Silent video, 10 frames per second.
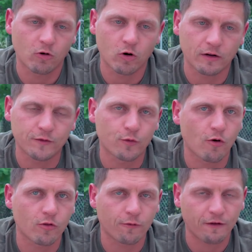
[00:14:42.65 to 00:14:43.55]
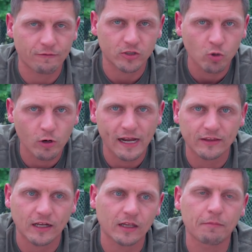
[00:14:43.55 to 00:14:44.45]
Or if you throw their favorite toy
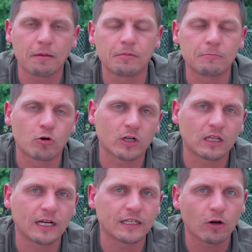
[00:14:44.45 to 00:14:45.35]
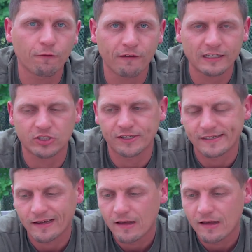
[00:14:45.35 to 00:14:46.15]
out there, they may be more inclined to go fetch it.